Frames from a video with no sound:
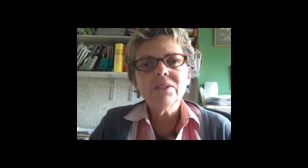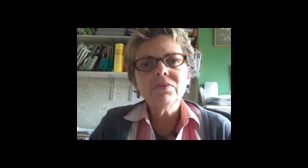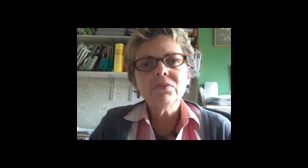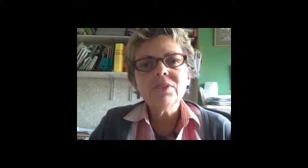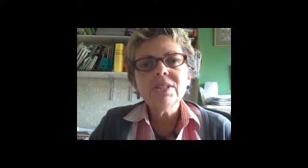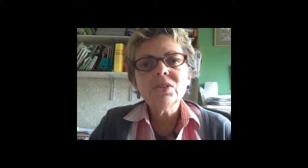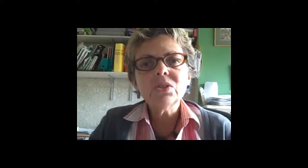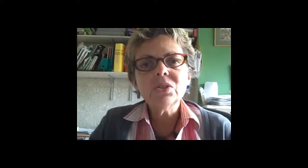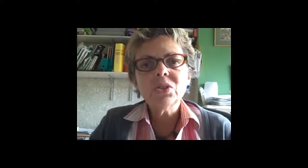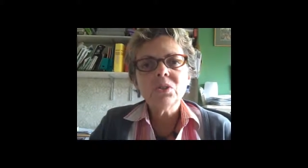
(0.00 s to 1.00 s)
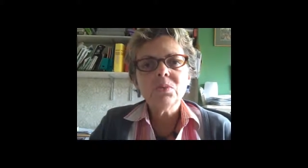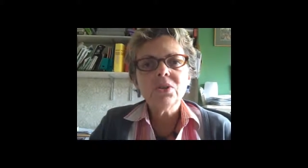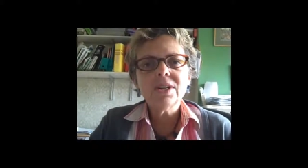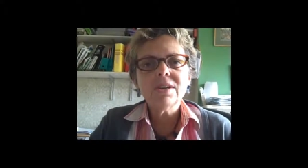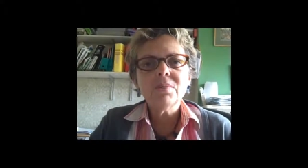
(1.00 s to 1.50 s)
of a research
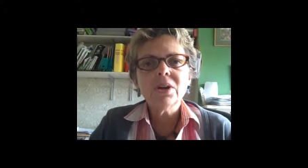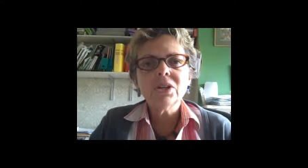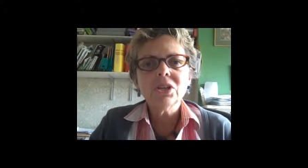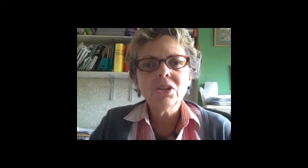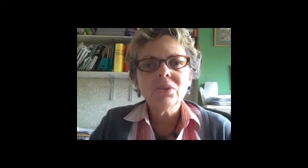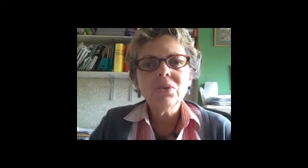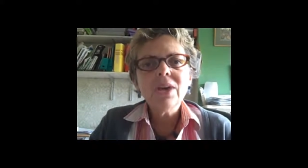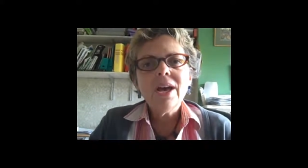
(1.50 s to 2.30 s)
community among you.